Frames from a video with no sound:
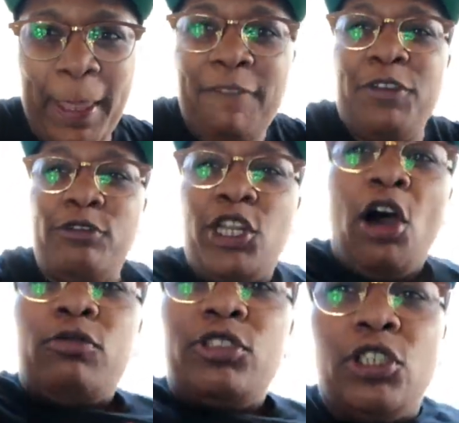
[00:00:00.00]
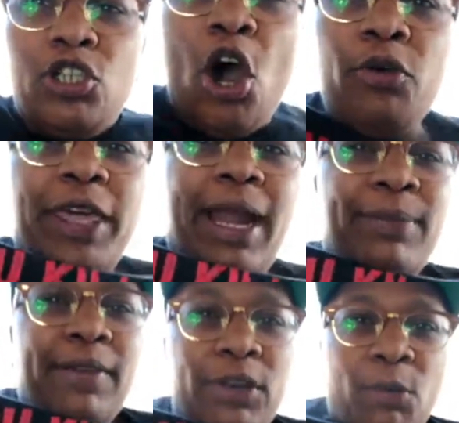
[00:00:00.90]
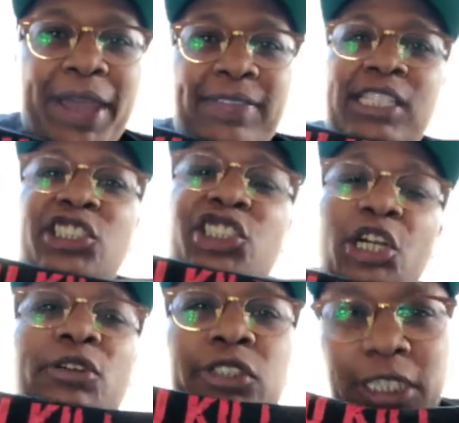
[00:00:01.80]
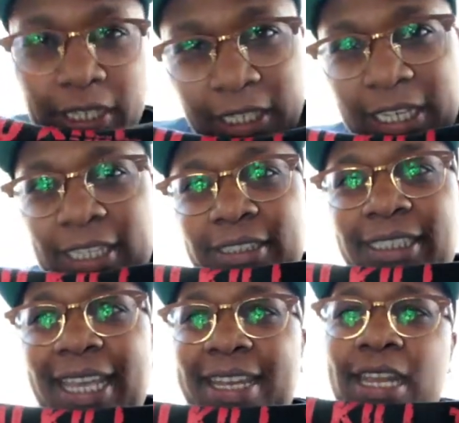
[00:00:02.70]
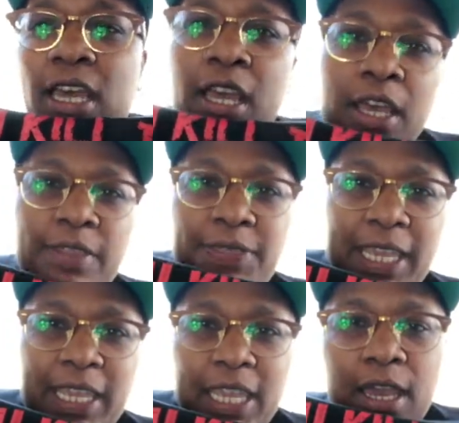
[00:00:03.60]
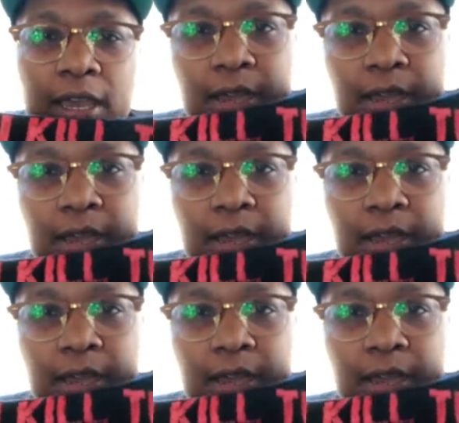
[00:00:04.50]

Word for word: If you don't, know that I'm giving away these shirts and the link is in the